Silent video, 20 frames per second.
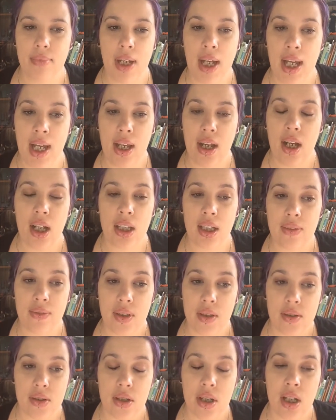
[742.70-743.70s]
hey, I love
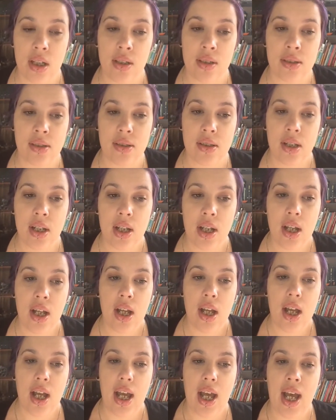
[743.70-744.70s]
those colours.
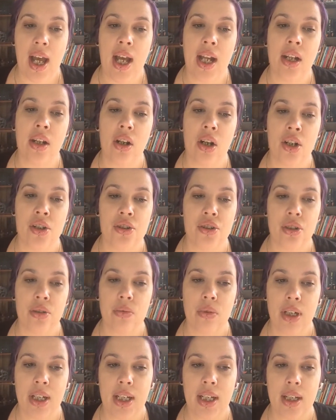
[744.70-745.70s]
And I do
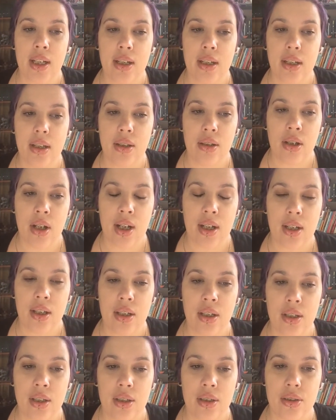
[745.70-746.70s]
want to get like
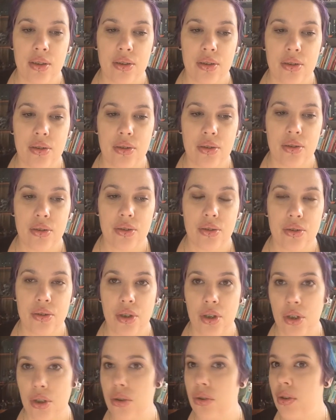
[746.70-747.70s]
a
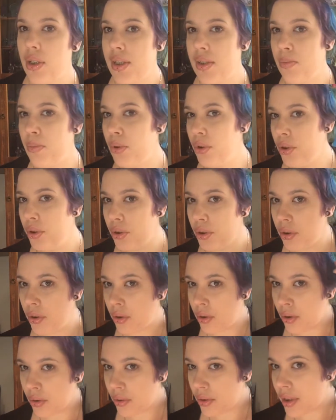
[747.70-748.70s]
turquoise blue
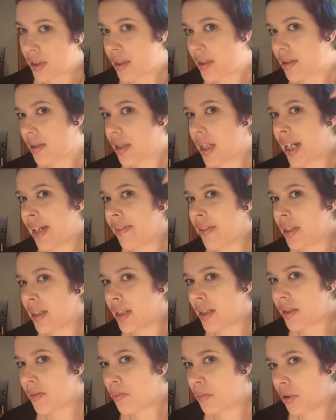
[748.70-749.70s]
or this even
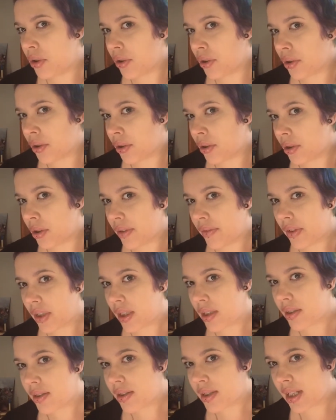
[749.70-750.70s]
this blue, if you
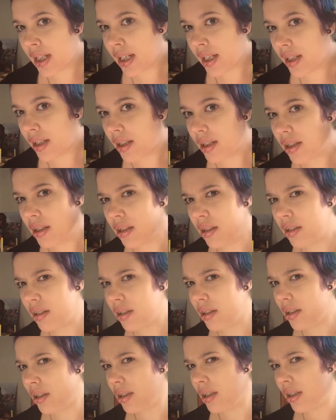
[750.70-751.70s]
can see it.
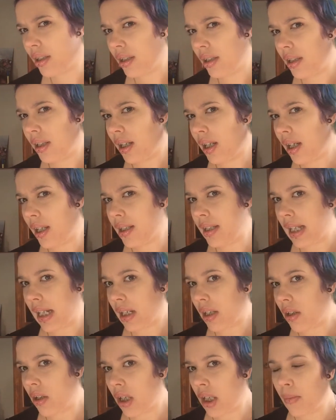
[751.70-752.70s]
Yeah, that
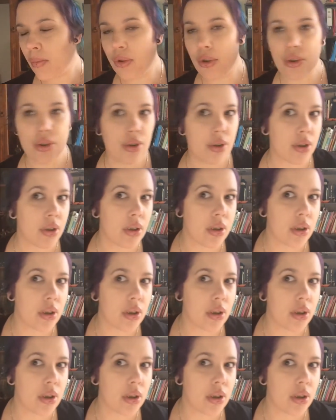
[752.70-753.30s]
kind of blue.